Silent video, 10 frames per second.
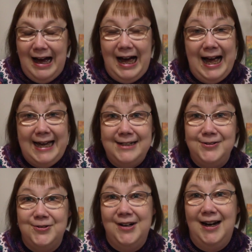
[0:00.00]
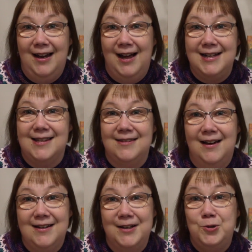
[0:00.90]
I hadn't realized that
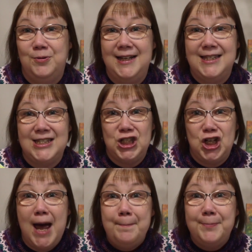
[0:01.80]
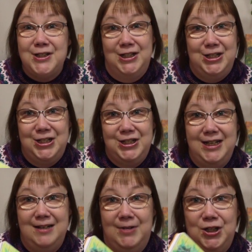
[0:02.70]
I can create chapters
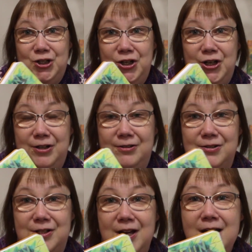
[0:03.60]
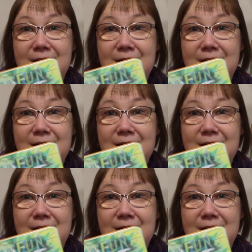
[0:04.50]
in my journals.